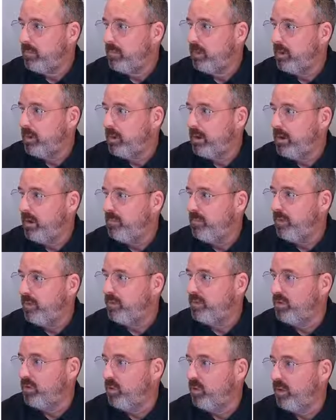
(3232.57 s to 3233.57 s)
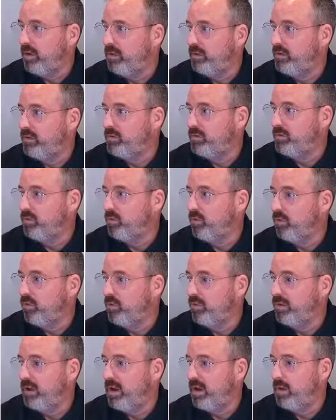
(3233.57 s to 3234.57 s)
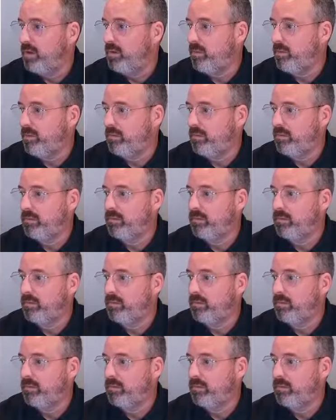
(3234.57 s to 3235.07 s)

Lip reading: And now if I was to quickly scroll down,